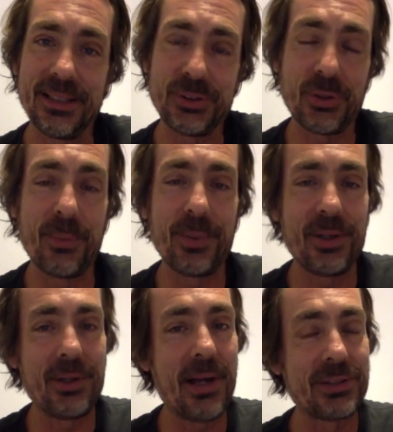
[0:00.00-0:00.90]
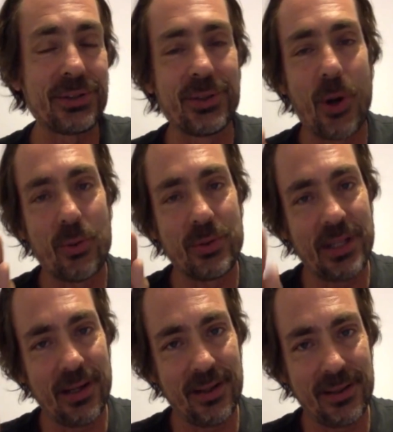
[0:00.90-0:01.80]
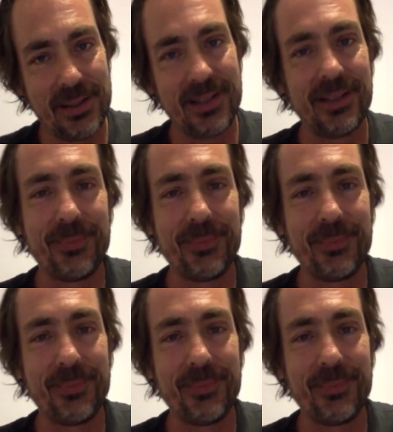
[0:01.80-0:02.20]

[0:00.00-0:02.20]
the Trump International Hotel